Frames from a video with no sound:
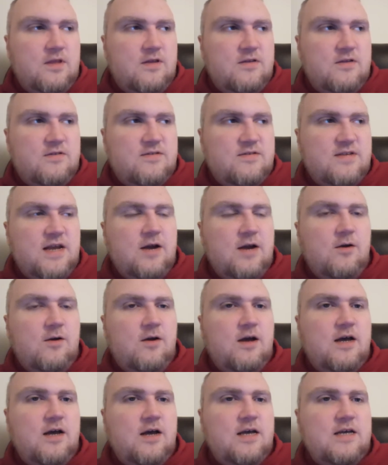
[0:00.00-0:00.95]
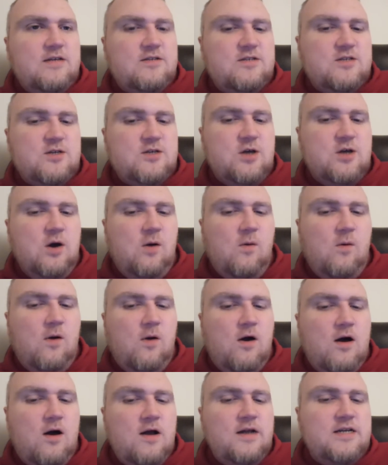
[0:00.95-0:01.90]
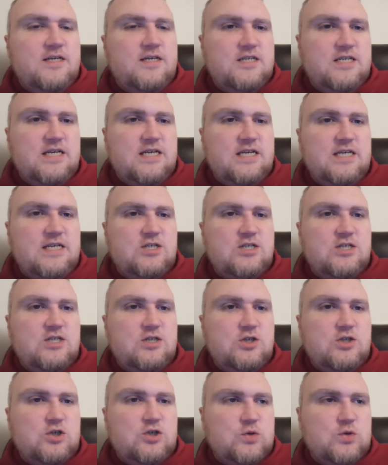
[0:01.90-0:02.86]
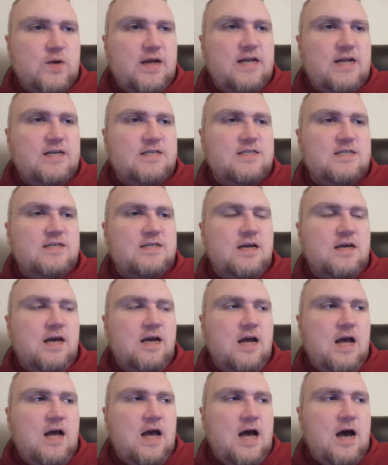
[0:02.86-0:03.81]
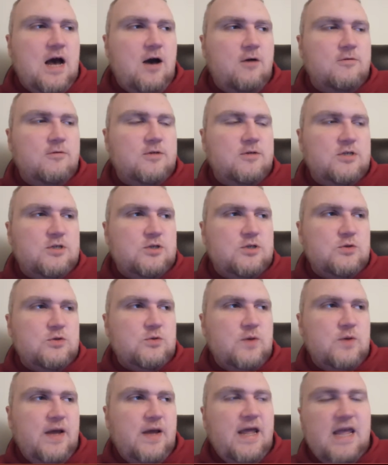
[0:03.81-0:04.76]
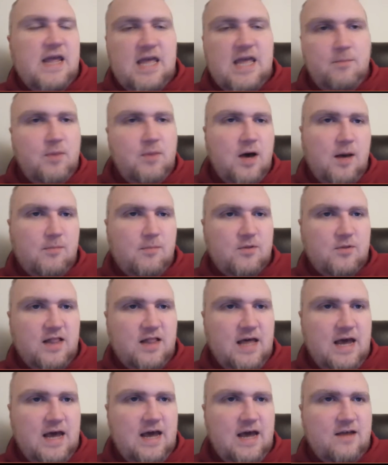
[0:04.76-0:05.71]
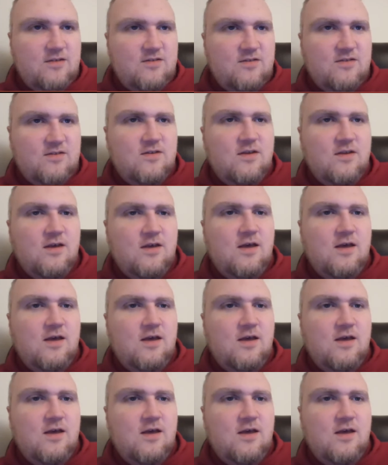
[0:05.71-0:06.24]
Sarah is to go on and teach Trent how to do a hip hop class.